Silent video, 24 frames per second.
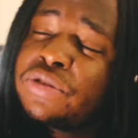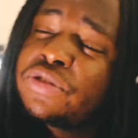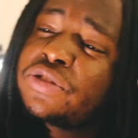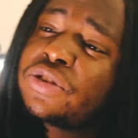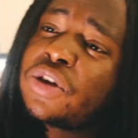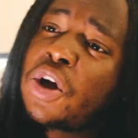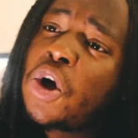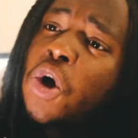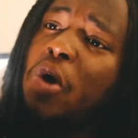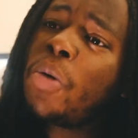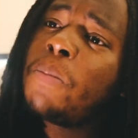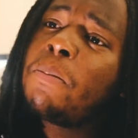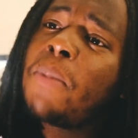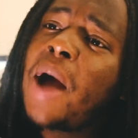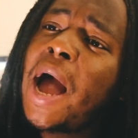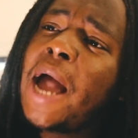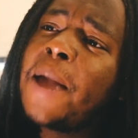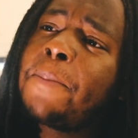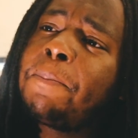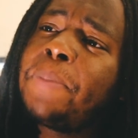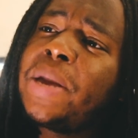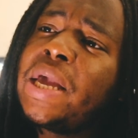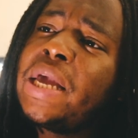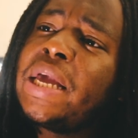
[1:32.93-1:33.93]
So
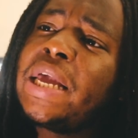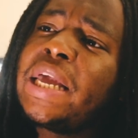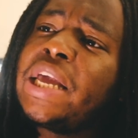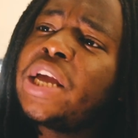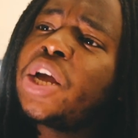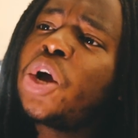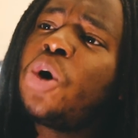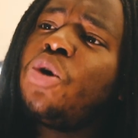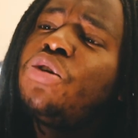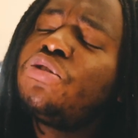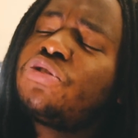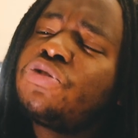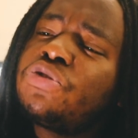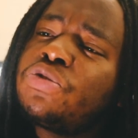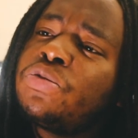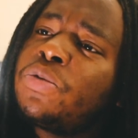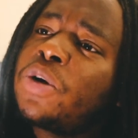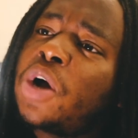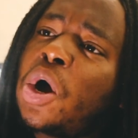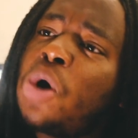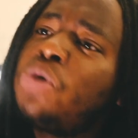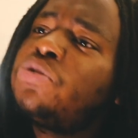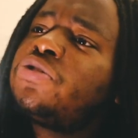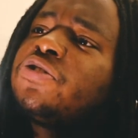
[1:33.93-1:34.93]
my PE coach,
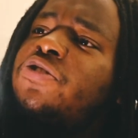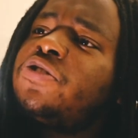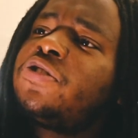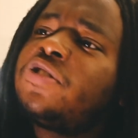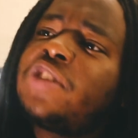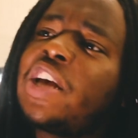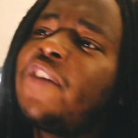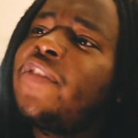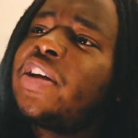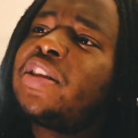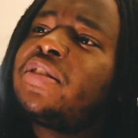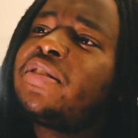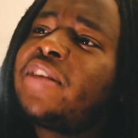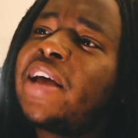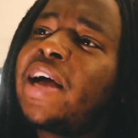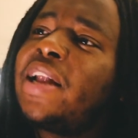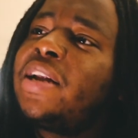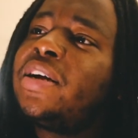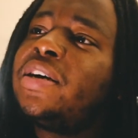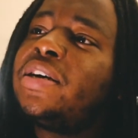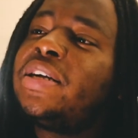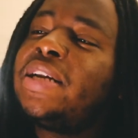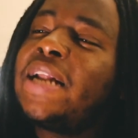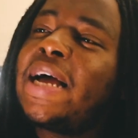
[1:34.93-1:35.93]
Coach
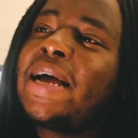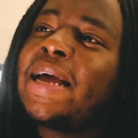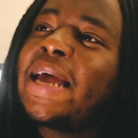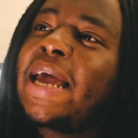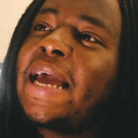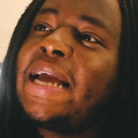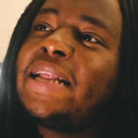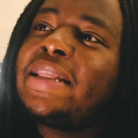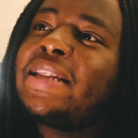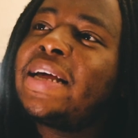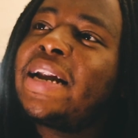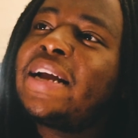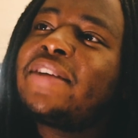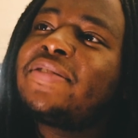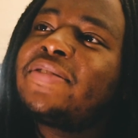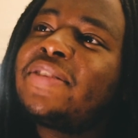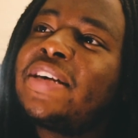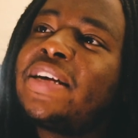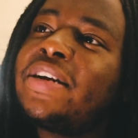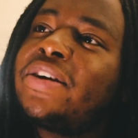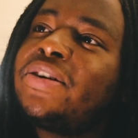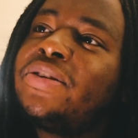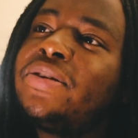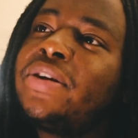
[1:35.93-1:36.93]
Savatella, and I hate that I
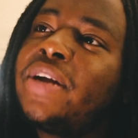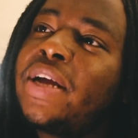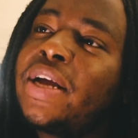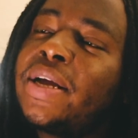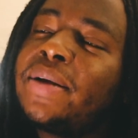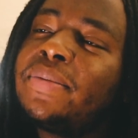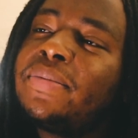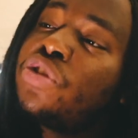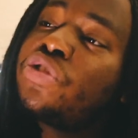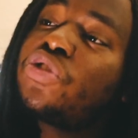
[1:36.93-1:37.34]
said her name.